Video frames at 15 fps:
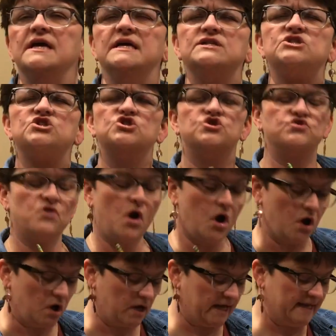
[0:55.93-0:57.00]
It's
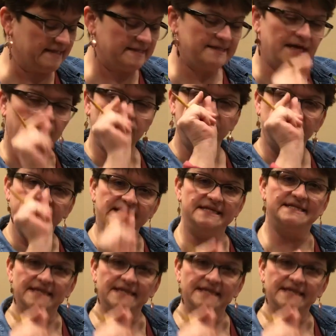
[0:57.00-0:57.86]
strong. It's not really